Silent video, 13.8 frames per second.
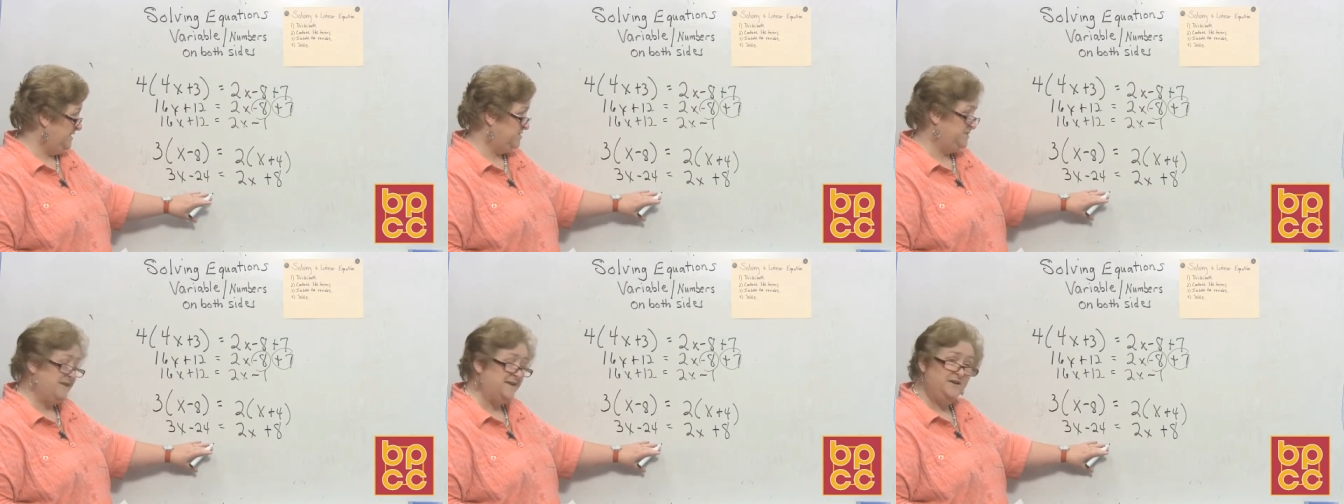
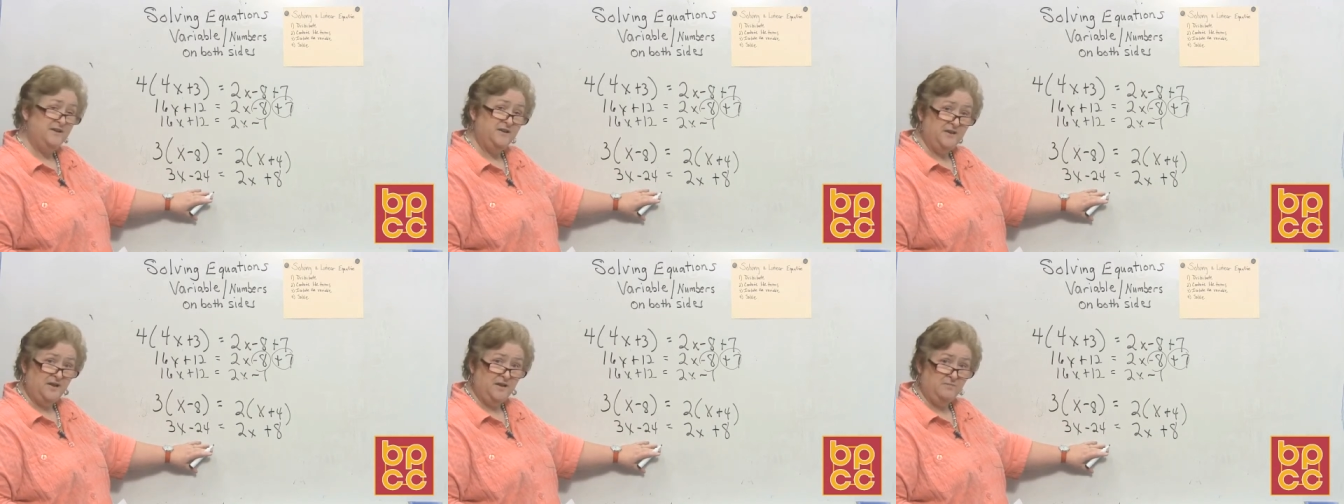setting
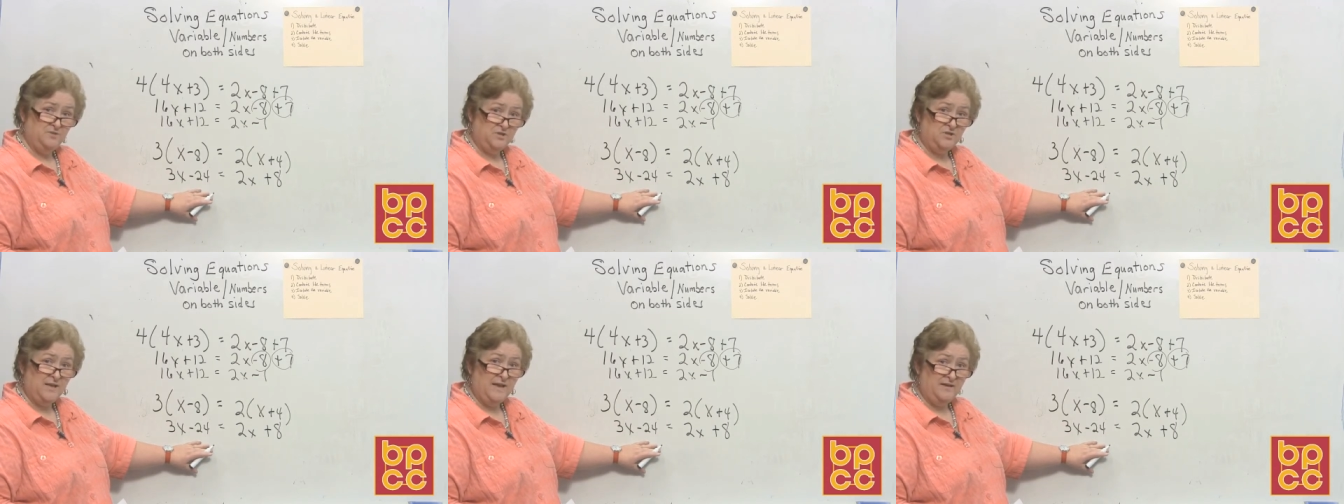it up
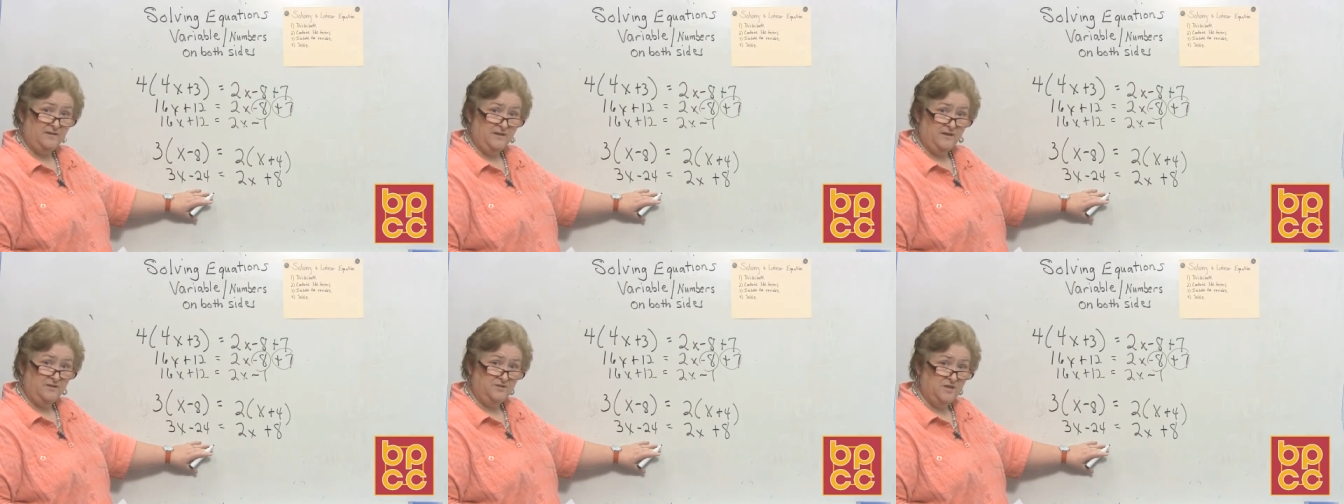just like
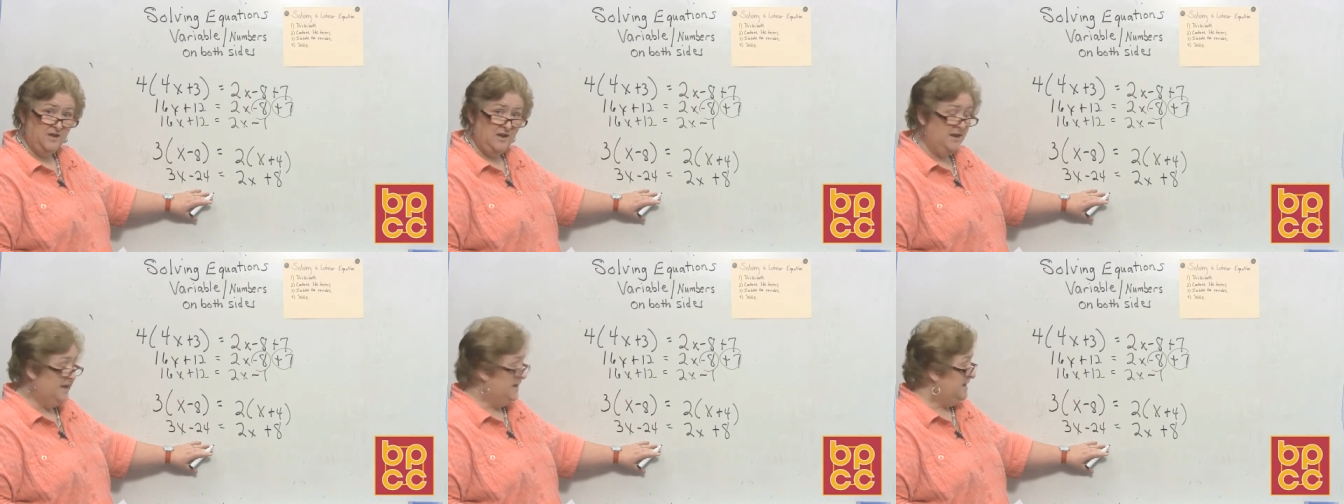this,
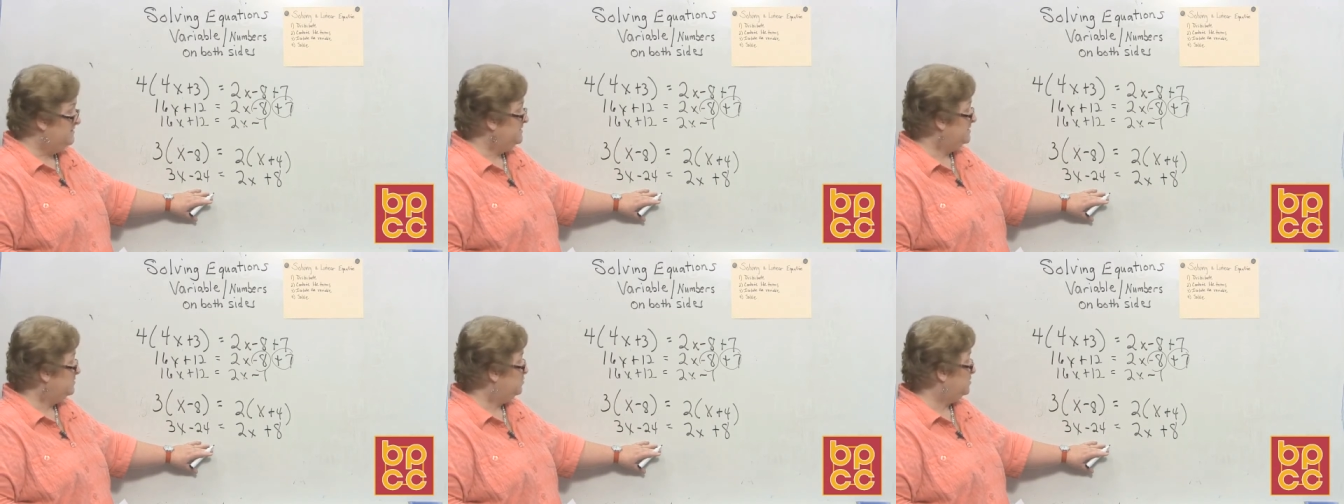
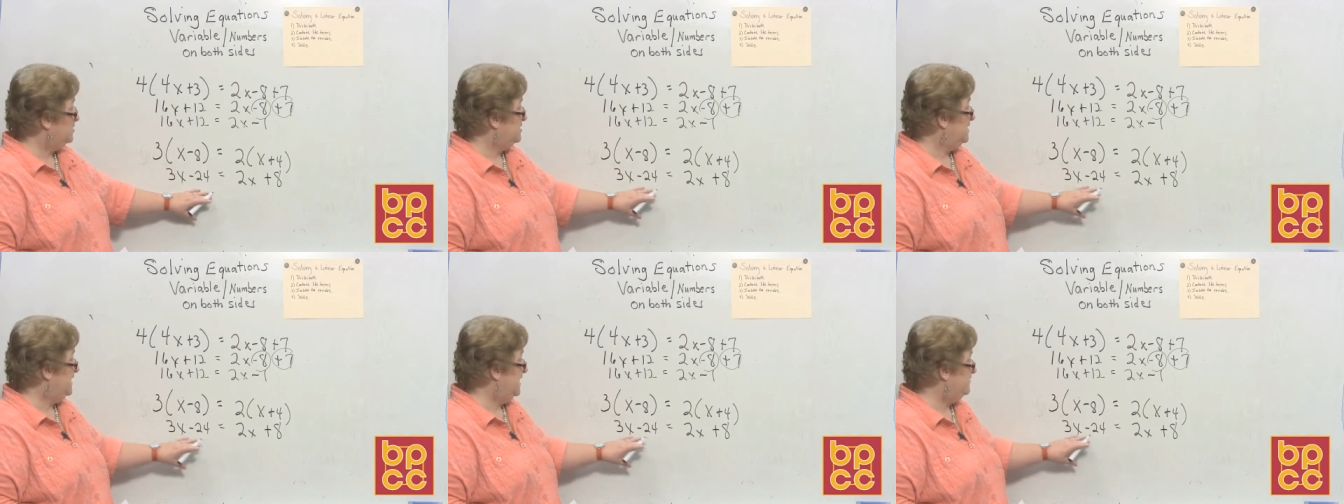and then we're
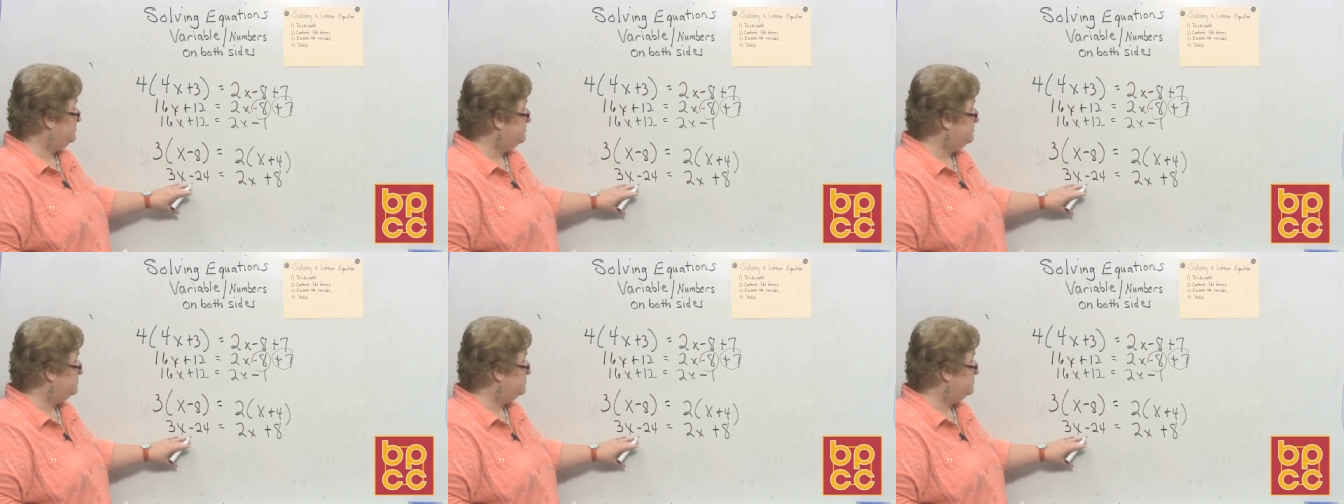going to have to